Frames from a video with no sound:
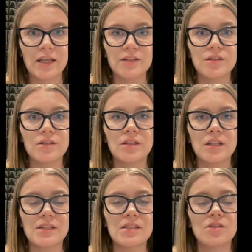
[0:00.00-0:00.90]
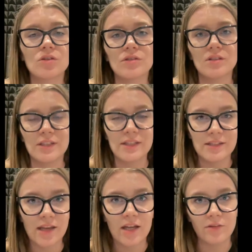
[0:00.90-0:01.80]
and it's not
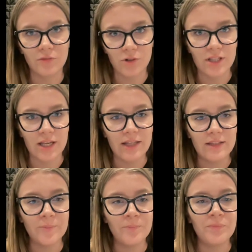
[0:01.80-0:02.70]
designed for that.